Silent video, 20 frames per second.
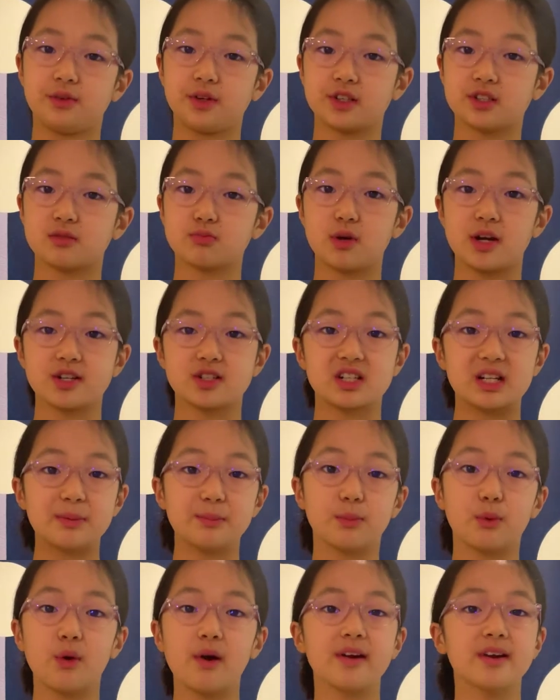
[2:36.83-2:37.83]
expression
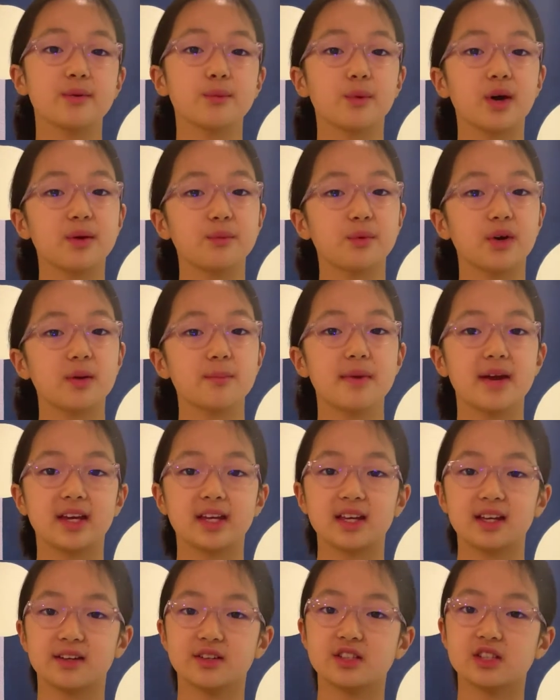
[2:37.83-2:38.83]
important when we're
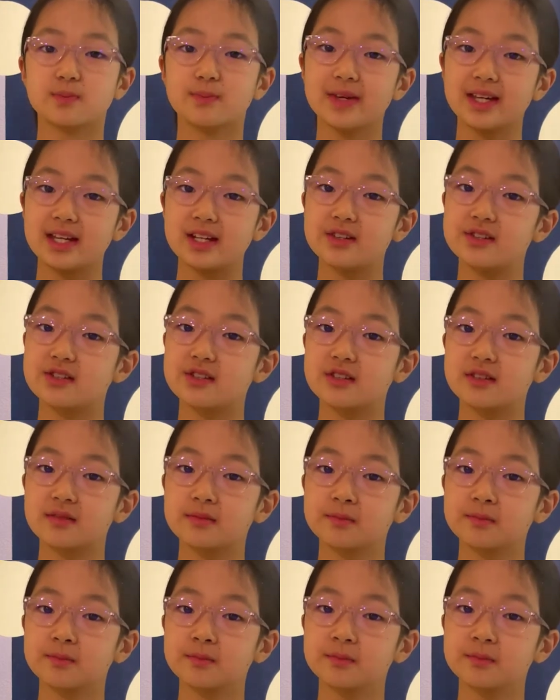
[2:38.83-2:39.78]
making a speech?